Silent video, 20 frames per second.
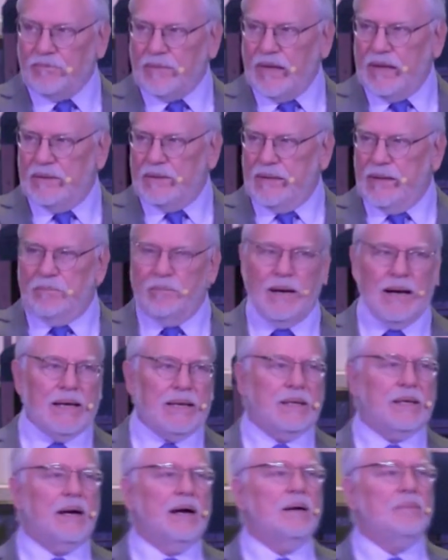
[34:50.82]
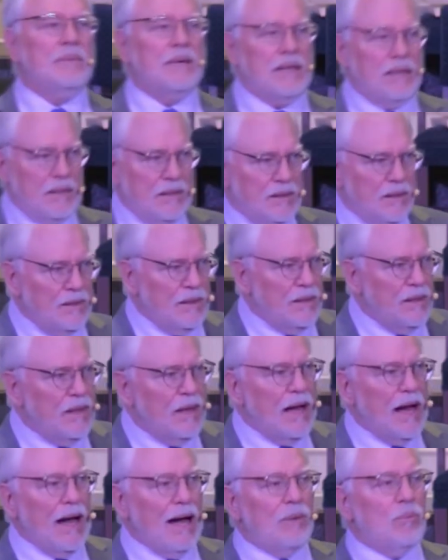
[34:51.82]
that my coming,
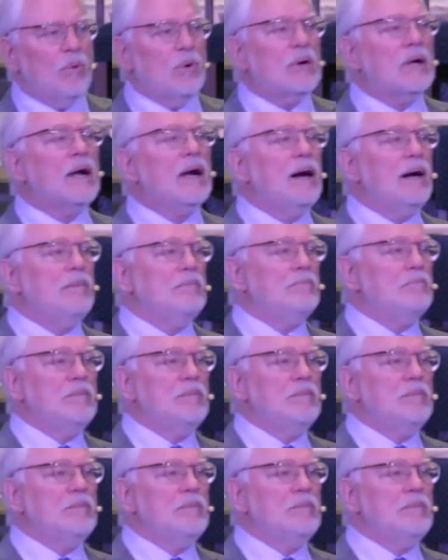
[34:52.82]
I will come